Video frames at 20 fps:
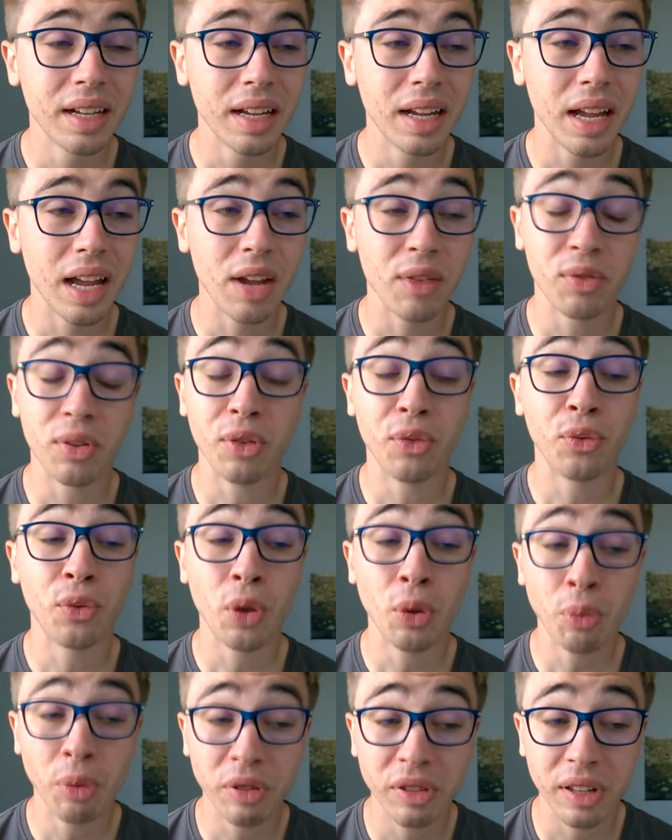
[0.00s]
if the
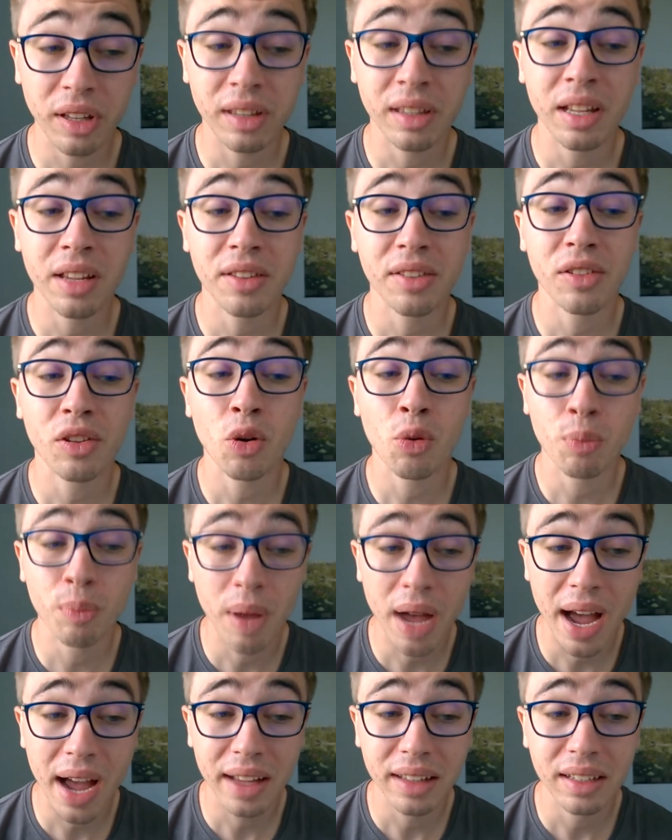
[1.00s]
film was at least so
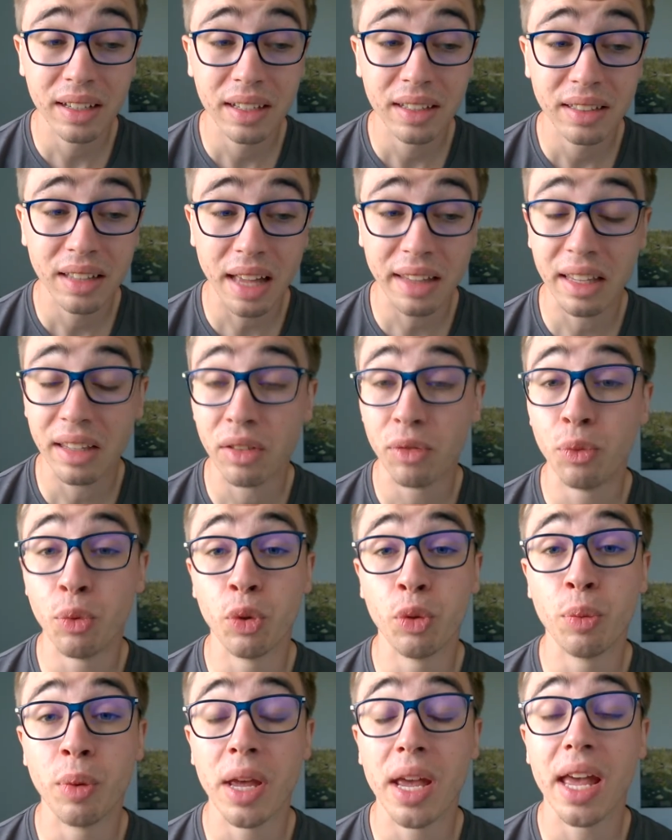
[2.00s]
bad that it
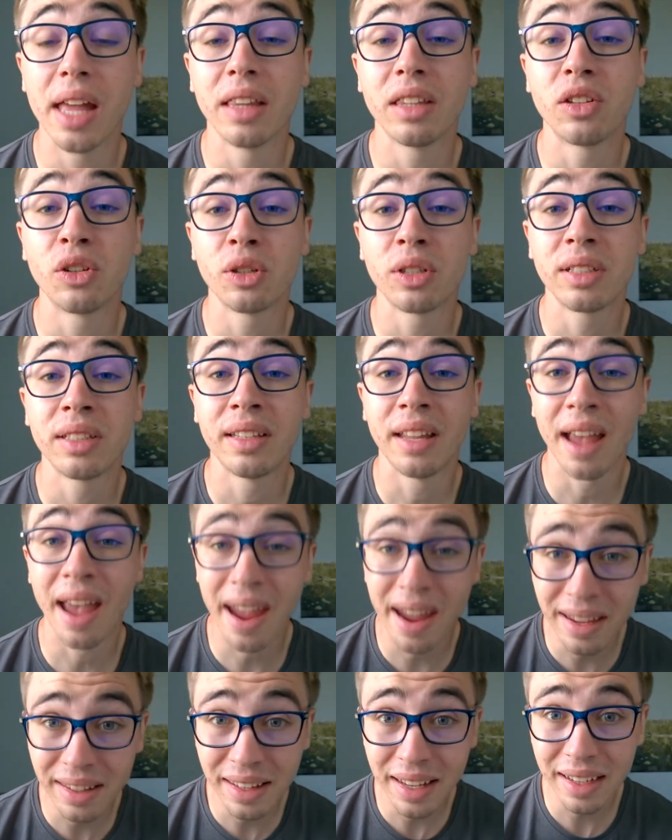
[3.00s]
would be
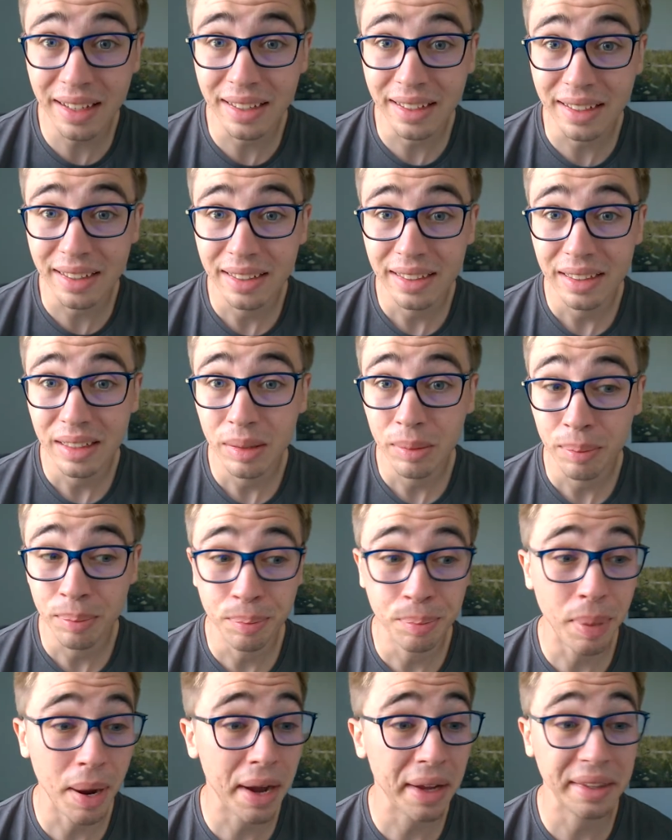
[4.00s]
entertaining.
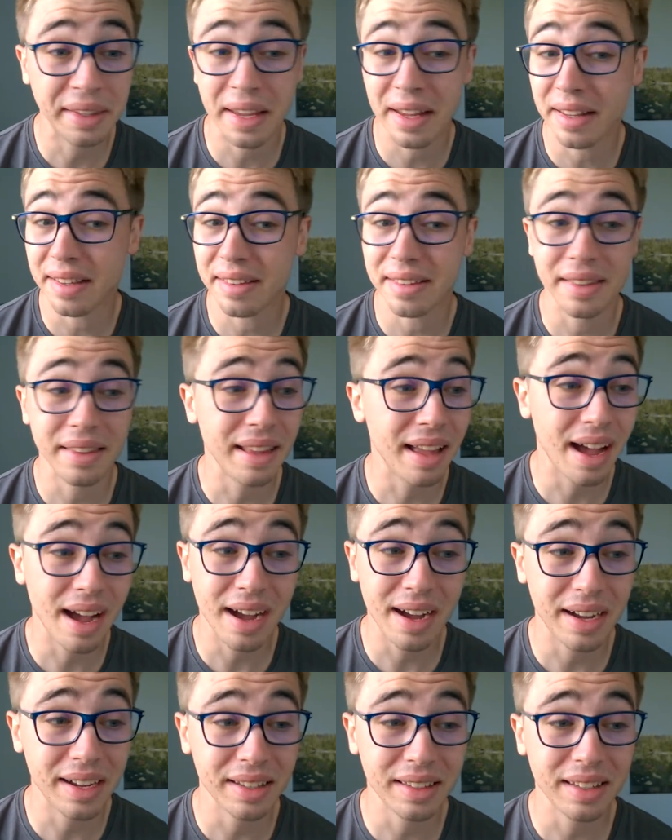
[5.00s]
But it's
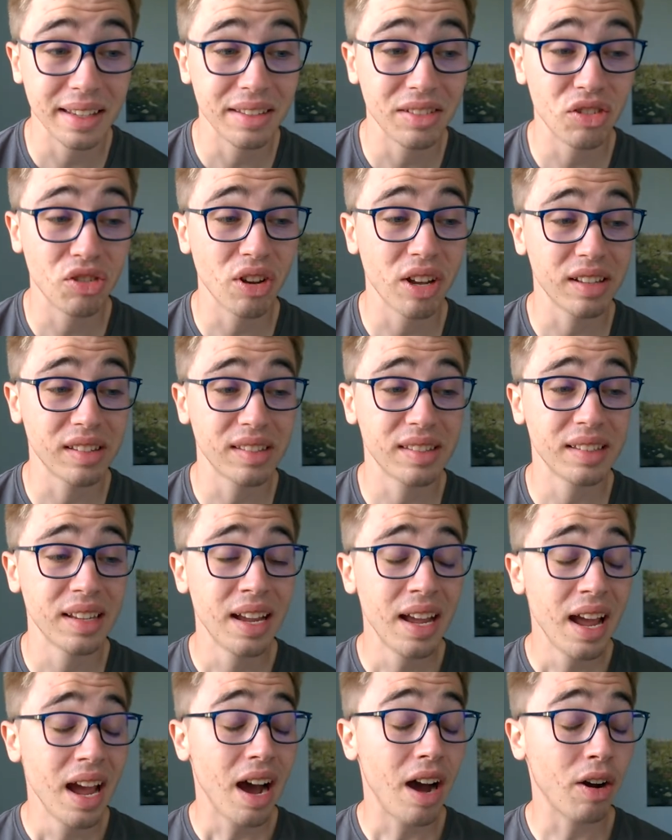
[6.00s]
not. It's just
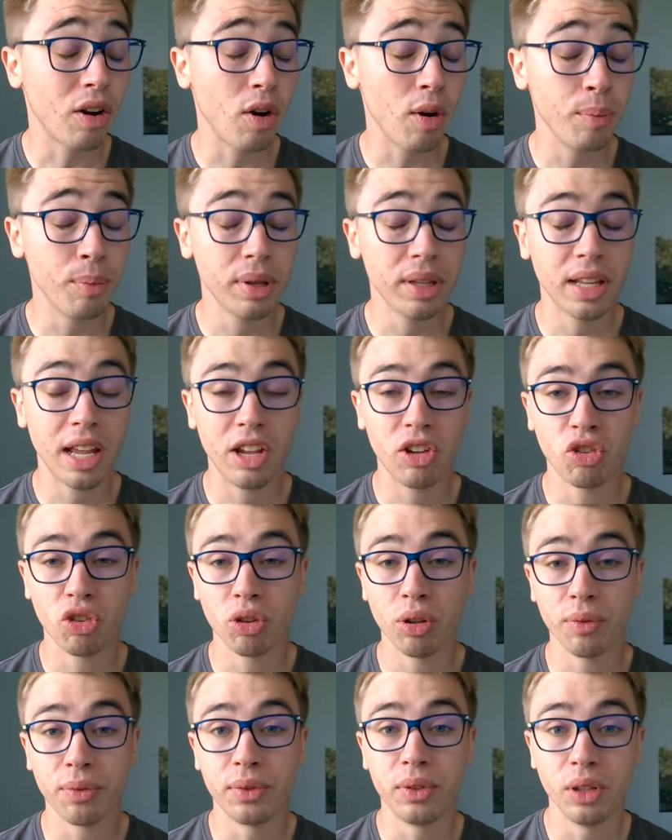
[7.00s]
a combination
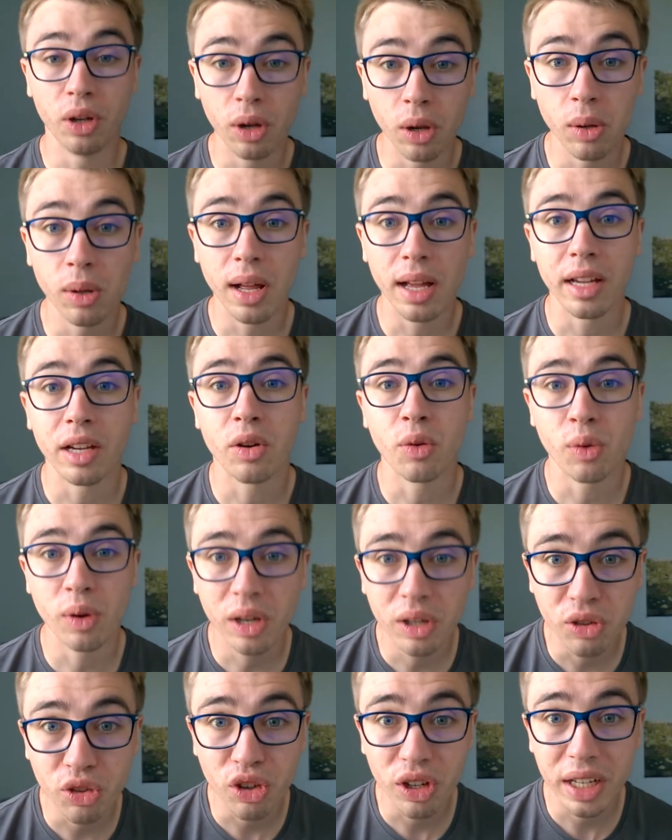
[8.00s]
of dull and
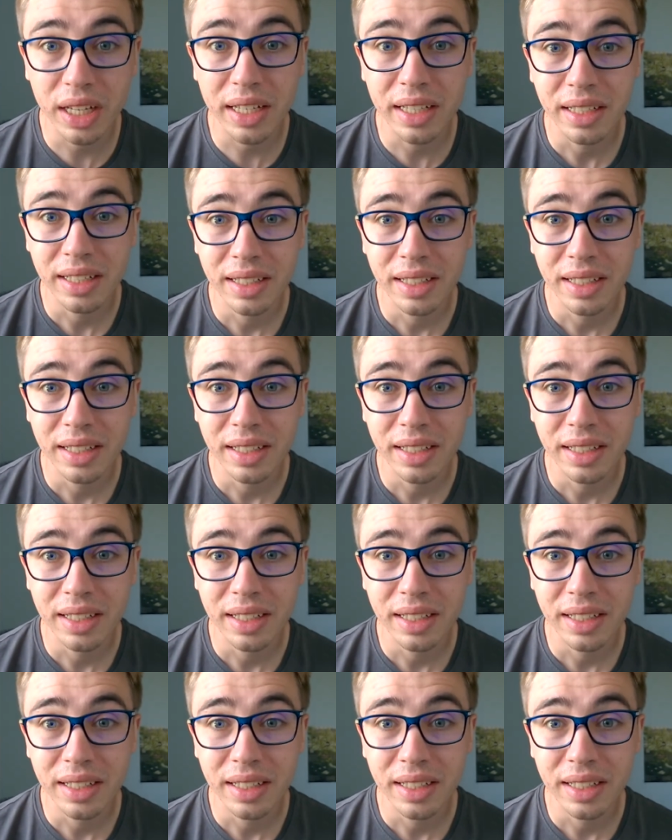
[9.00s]
cringy.